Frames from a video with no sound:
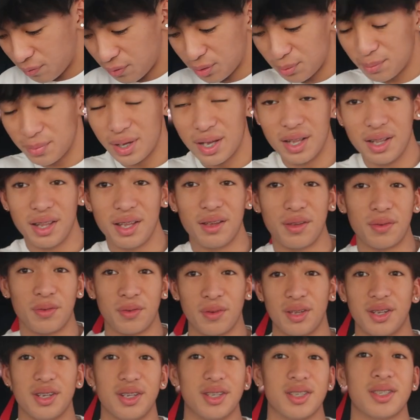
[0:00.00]
from LA
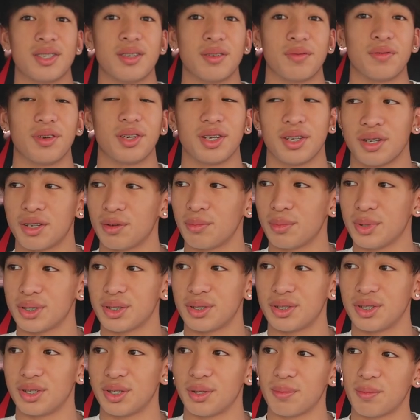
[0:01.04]
Fitness, a freaking
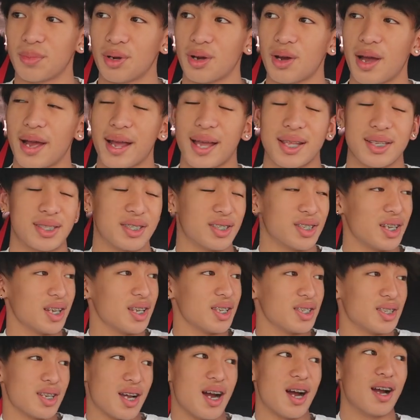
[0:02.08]
commercial gym, bro. I got sick
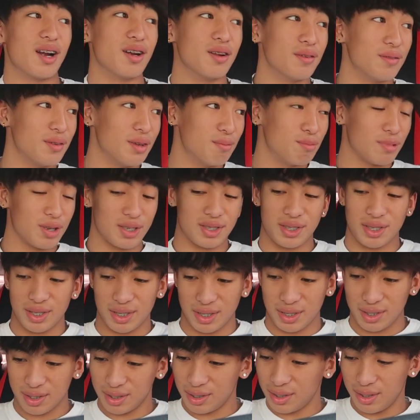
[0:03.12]
and tired of it because,
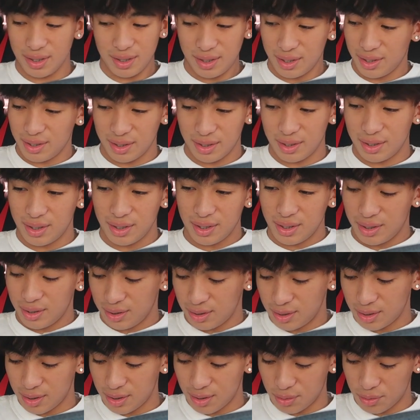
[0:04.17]
like,
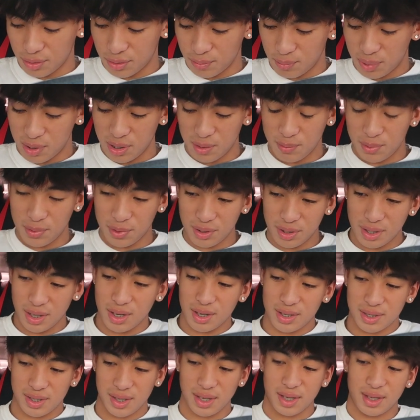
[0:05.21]
dude, the people
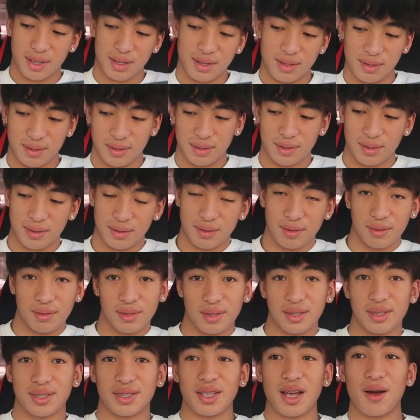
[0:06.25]
there is like,
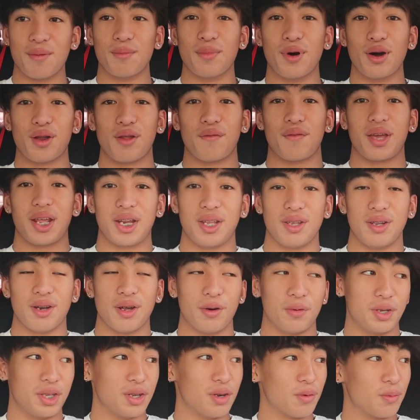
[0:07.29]
it's not motivating. You
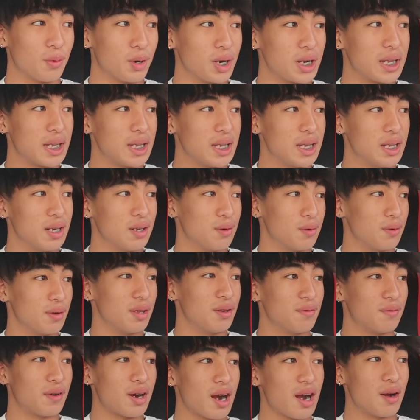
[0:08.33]
know, when you're working in an
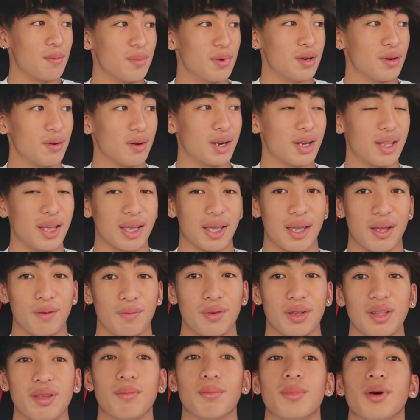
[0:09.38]
environment where like it
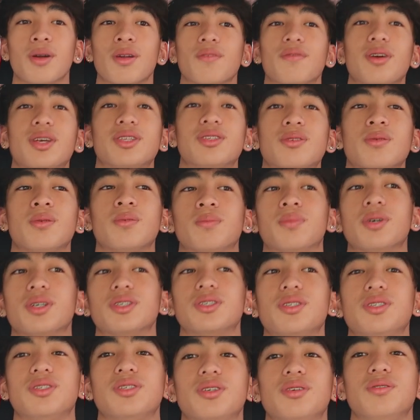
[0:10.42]
really motivates you and
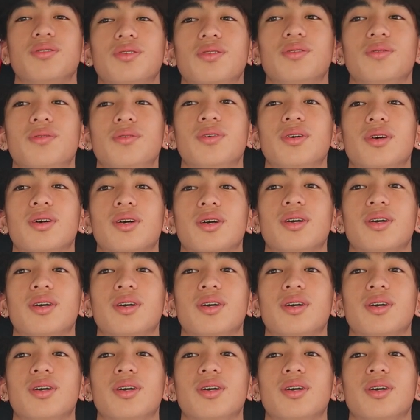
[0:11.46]
pushes you to